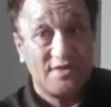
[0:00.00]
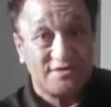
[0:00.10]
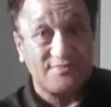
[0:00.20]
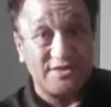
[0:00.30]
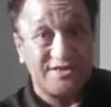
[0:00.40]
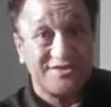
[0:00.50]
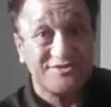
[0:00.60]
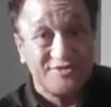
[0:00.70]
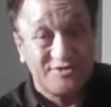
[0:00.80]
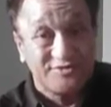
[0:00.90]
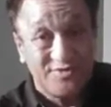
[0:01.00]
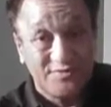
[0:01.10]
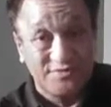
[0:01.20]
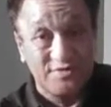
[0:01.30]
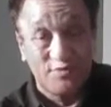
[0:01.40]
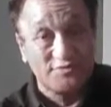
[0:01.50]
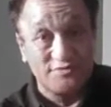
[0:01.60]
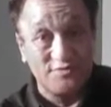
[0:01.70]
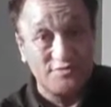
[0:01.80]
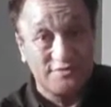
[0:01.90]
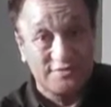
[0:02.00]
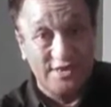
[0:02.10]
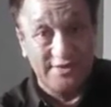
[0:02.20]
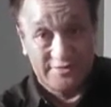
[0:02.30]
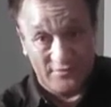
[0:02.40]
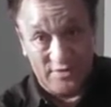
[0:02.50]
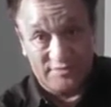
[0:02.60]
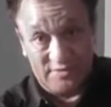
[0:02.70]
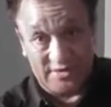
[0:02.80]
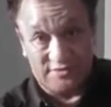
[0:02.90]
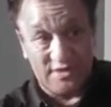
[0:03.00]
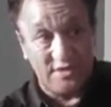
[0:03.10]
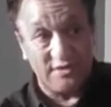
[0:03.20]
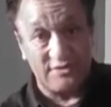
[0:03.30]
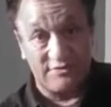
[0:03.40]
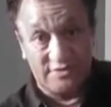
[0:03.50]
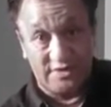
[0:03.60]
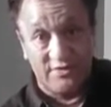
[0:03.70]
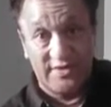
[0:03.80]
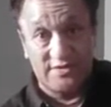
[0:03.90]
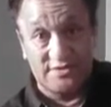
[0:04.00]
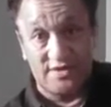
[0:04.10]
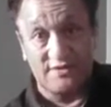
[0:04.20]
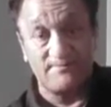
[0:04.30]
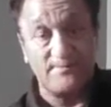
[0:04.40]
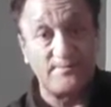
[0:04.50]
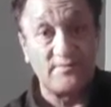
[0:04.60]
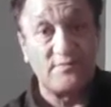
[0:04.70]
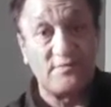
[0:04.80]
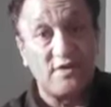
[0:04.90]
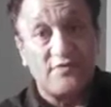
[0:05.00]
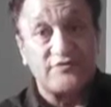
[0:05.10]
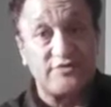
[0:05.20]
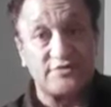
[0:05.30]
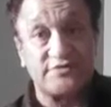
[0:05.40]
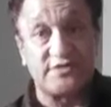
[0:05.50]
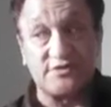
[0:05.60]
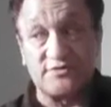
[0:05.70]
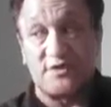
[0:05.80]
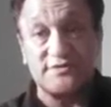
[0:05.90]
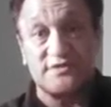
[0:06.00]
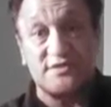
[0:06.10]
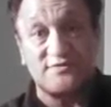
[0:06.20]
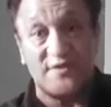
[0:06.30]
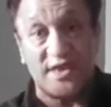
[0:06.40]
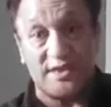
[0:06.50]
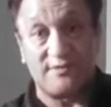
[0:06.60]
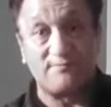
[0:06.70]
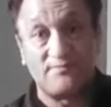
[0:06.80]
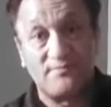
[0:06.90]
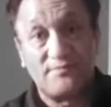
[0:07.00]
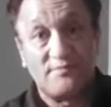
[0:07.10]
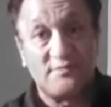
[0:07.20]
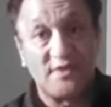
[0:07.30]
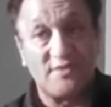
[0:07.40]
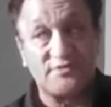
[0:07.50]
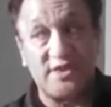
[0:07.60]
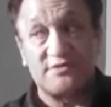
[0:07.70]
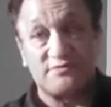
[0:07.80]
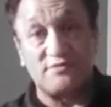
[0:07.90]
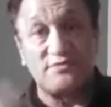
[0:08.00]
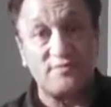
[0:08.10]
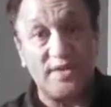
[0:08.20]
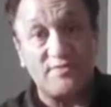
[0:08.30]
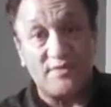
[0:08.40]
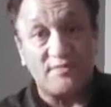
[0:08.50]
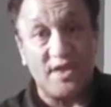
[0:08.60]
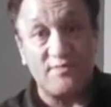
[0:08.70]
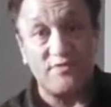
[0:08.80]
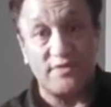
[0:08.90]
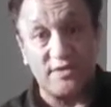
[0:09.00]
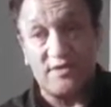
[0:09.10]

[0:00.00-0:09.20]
something that's not yours. It wasn't yours to sell in the first place. You're in the Queen side of jurisdiction, not this flag. I'm saying to all you people of Nga Puhi,